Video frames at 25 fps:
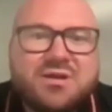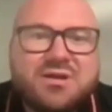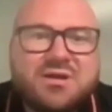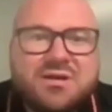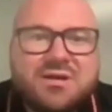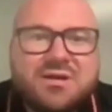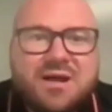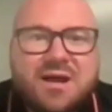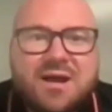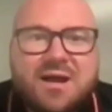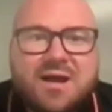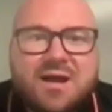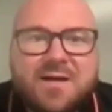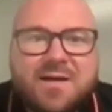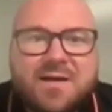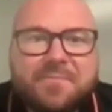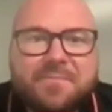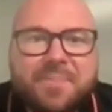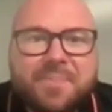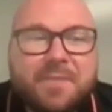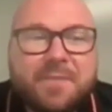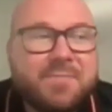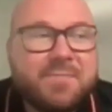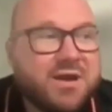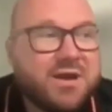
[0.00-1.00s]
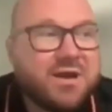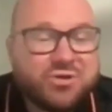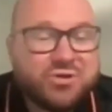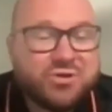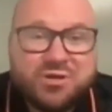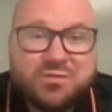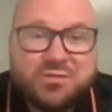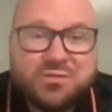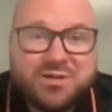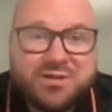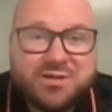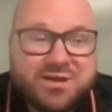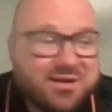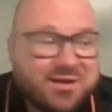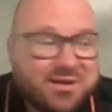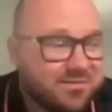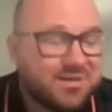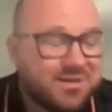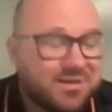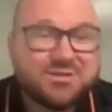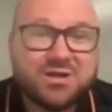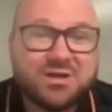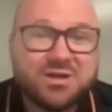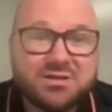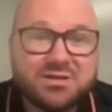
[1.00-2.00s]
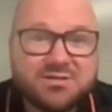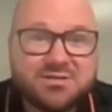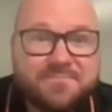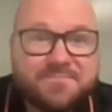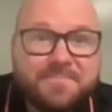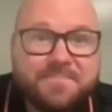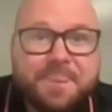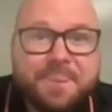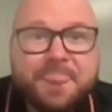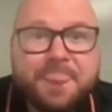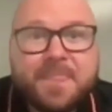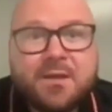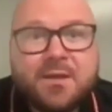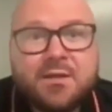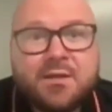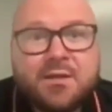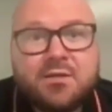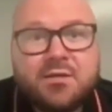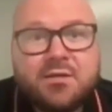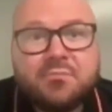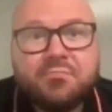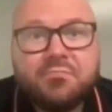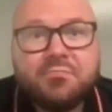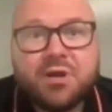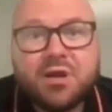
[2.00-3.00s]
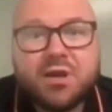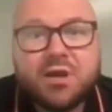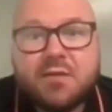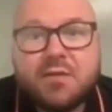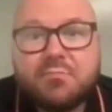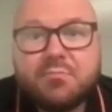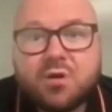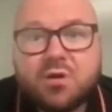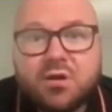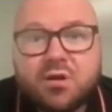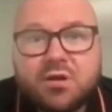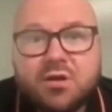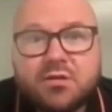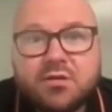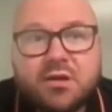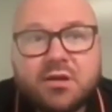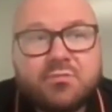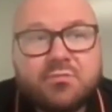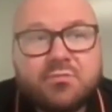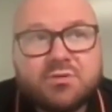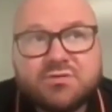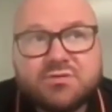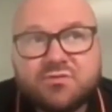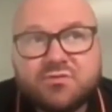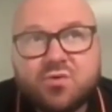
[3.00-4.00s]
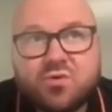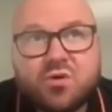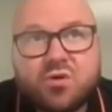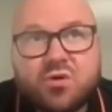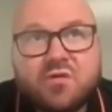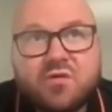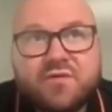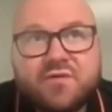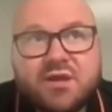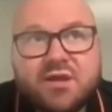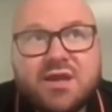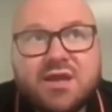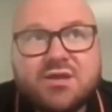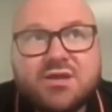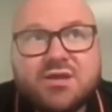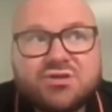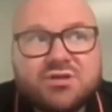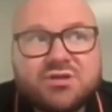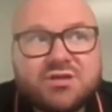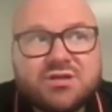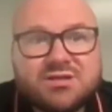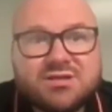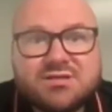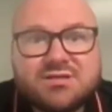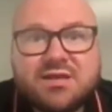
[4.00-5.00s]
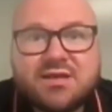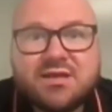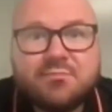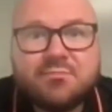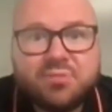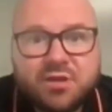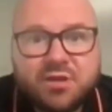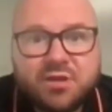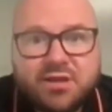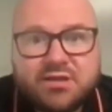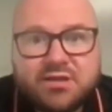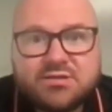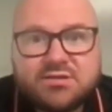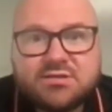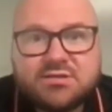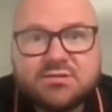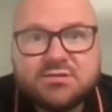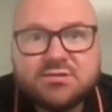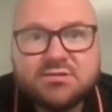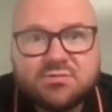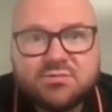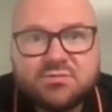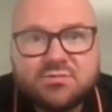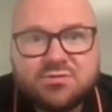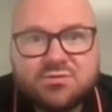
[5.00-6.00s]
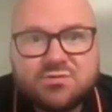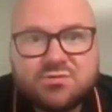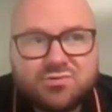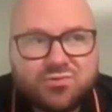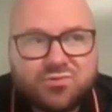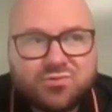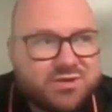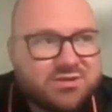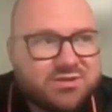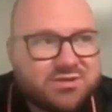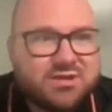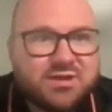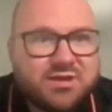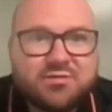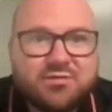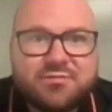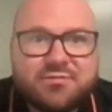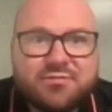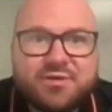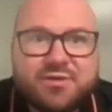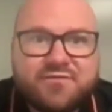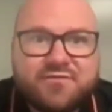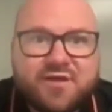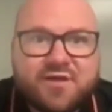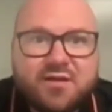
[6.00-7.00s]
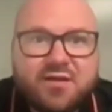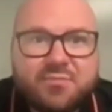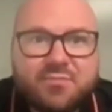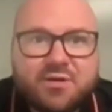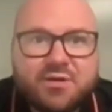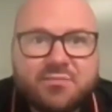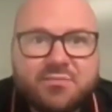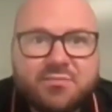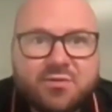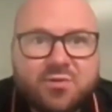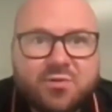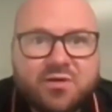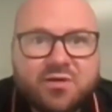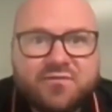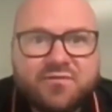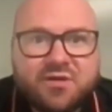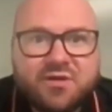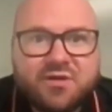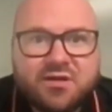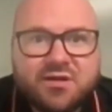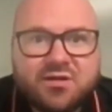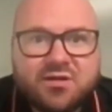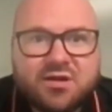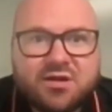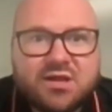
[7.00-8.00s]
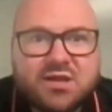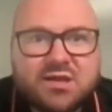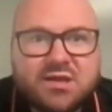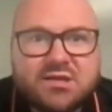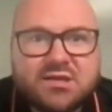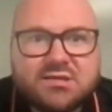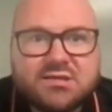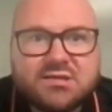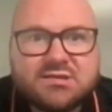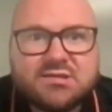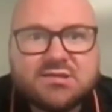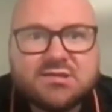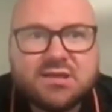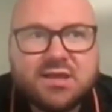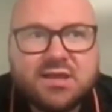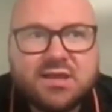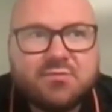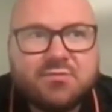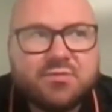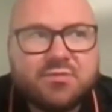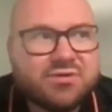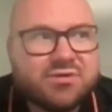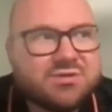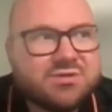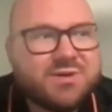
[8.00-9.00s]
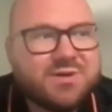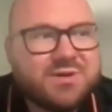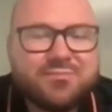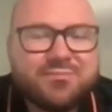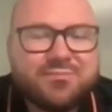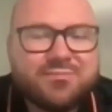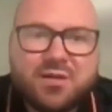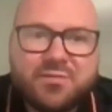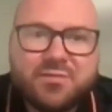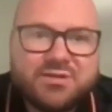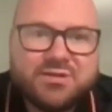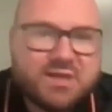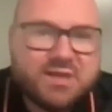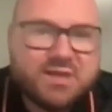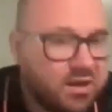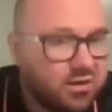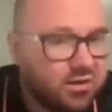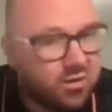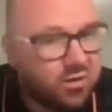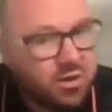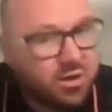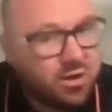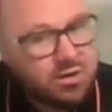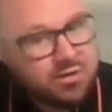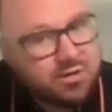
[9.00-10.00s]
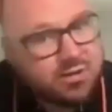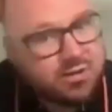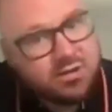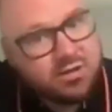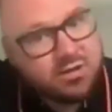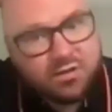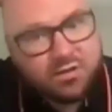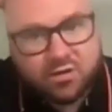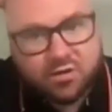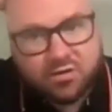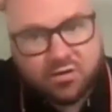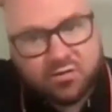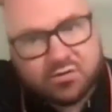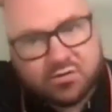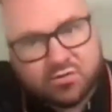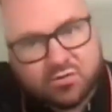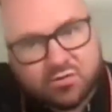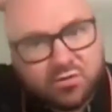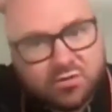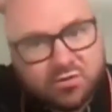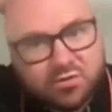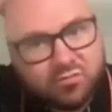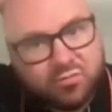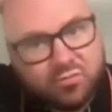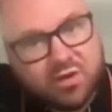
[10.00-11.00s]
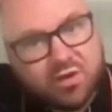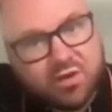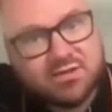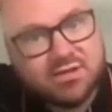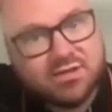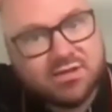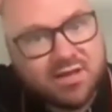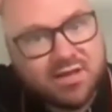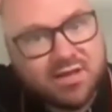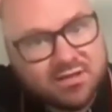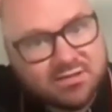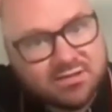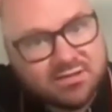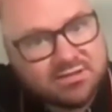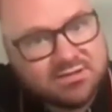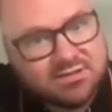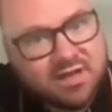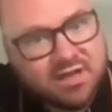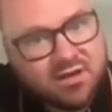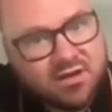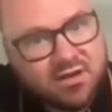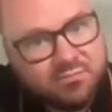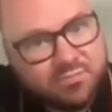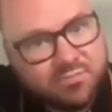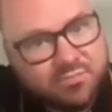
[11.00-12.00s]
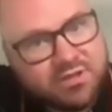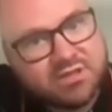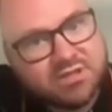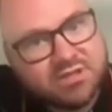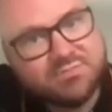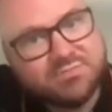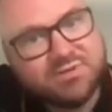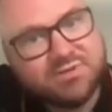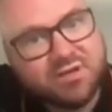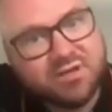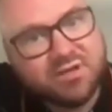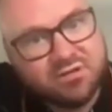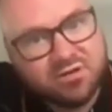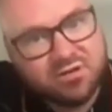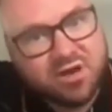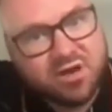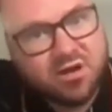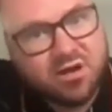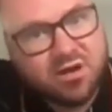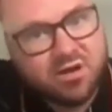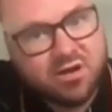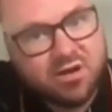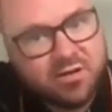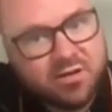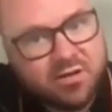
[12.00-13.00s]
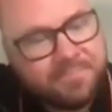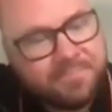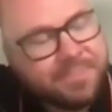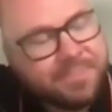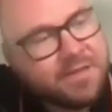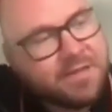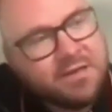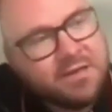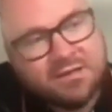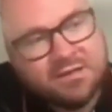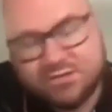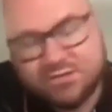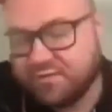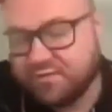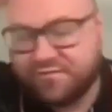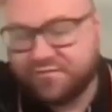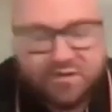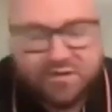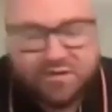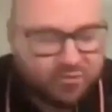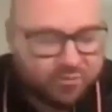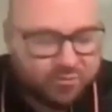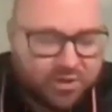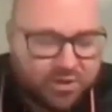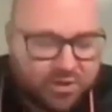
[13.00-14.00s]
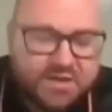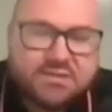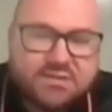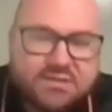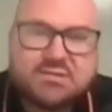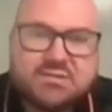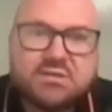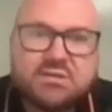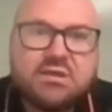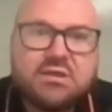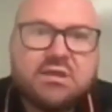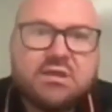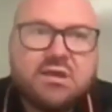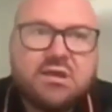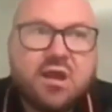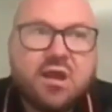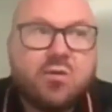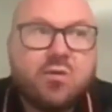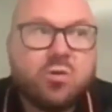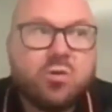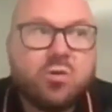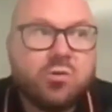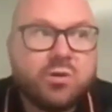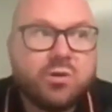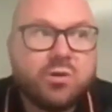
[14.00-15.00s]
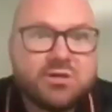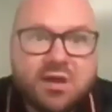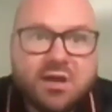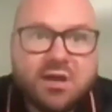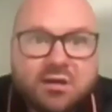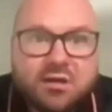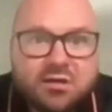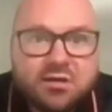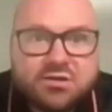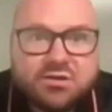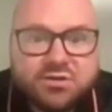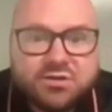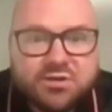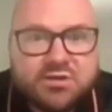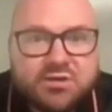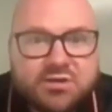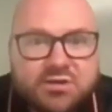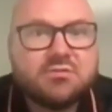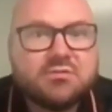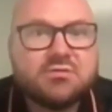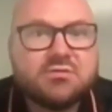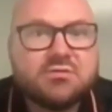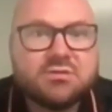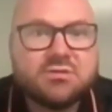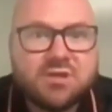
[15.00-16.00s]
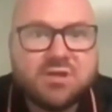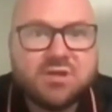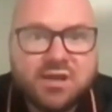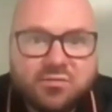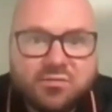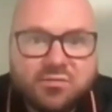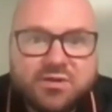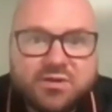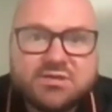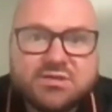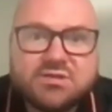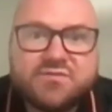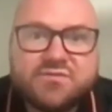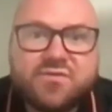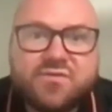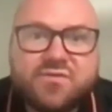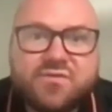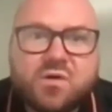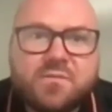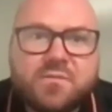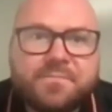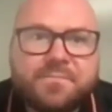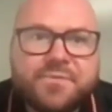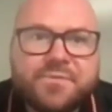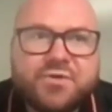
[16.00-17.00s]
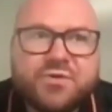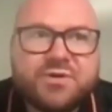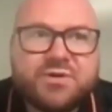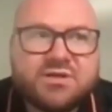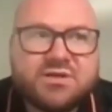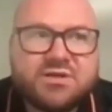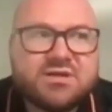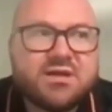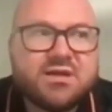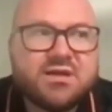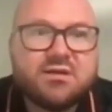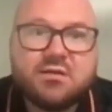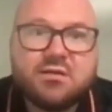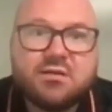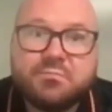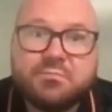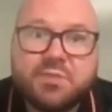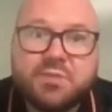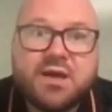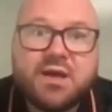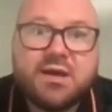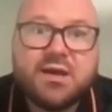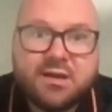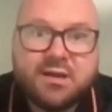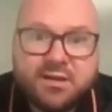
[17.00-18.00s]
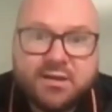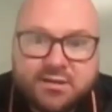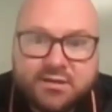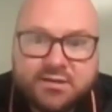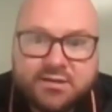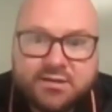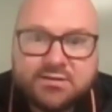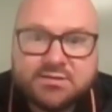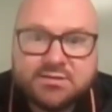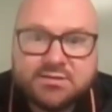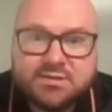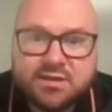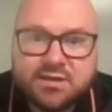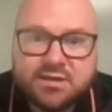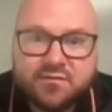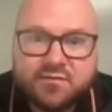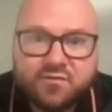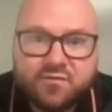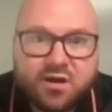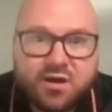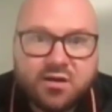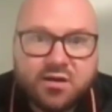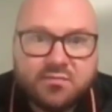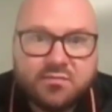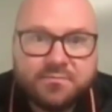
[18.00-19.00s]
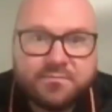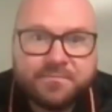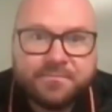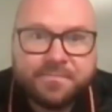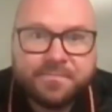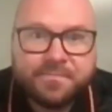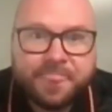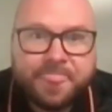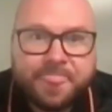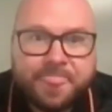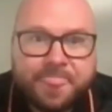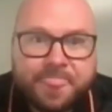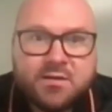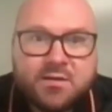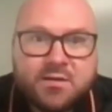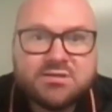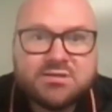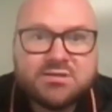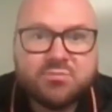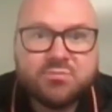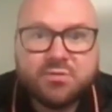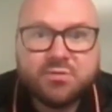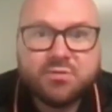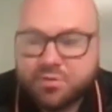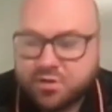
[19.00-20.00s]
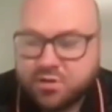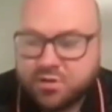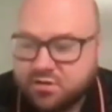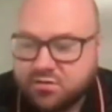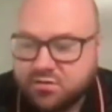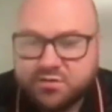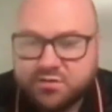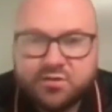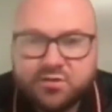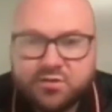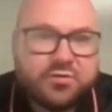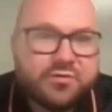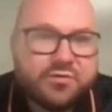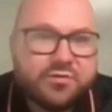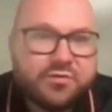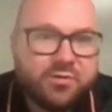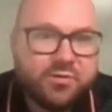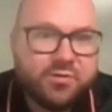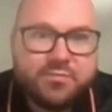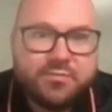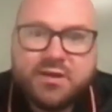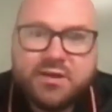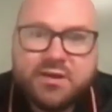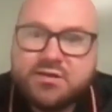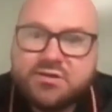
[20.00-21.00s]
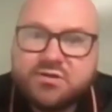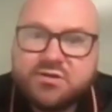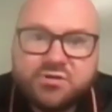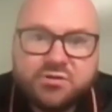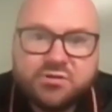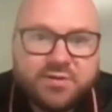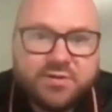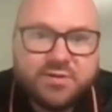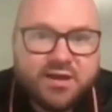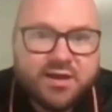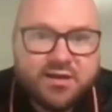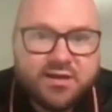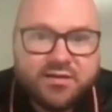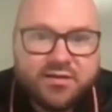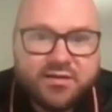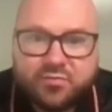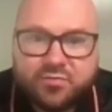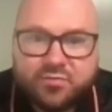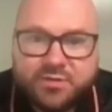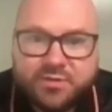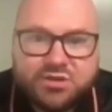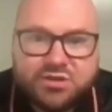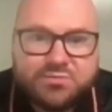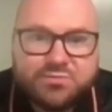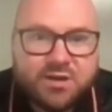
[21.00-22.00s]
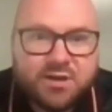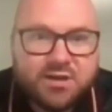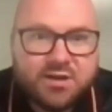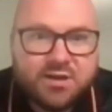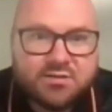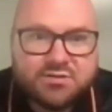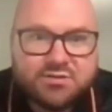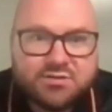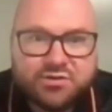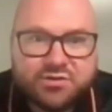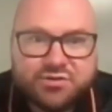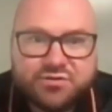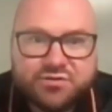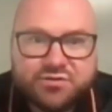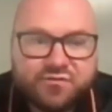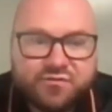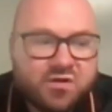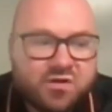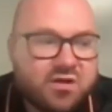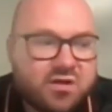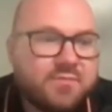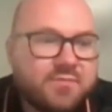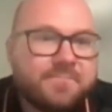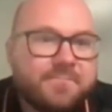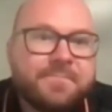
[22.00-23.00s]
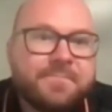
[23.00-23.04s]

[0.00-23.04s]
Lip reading: And Patrick, you've been there. It's awesome. But I bought it. I was going on vacation to the same place twice a year with my family, my wife and I and our kids, and we were spending probably 10 grand a year on renting houses down in this particular area. It's our favorite place. I want to retire to it. There's a lot of reasons for it. So we decided to buy instead of rent. So we bought a little 3-bed, 2-bath, little beach box, oceanfront,